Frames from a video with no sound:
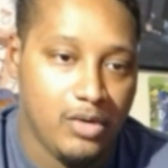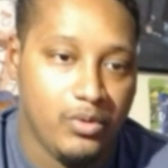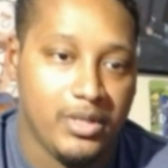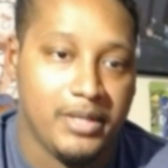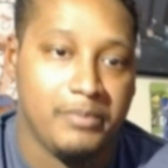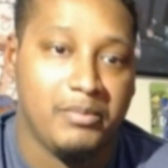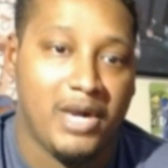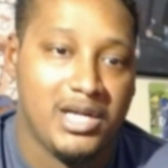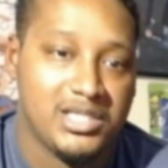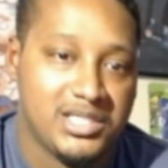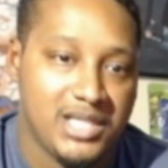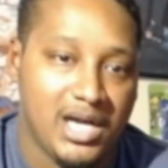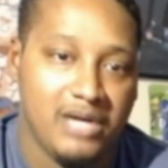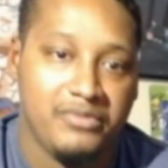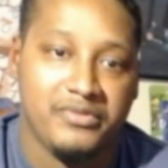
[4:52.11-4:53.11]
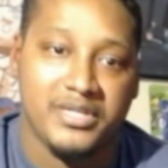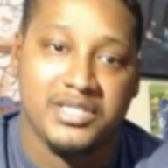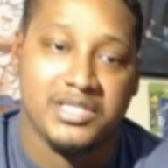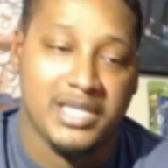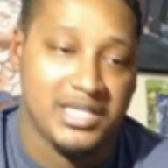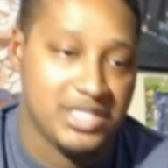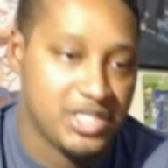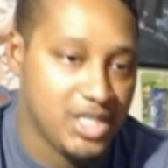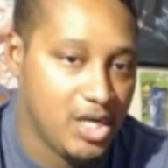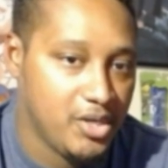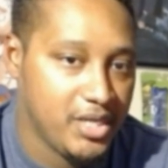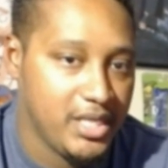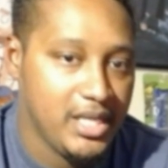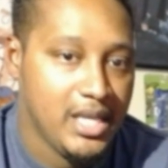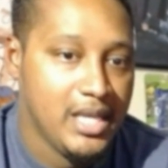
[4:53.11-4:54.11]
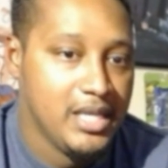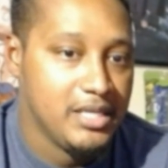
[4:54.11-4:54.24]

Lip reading: with Microsoft and Sony.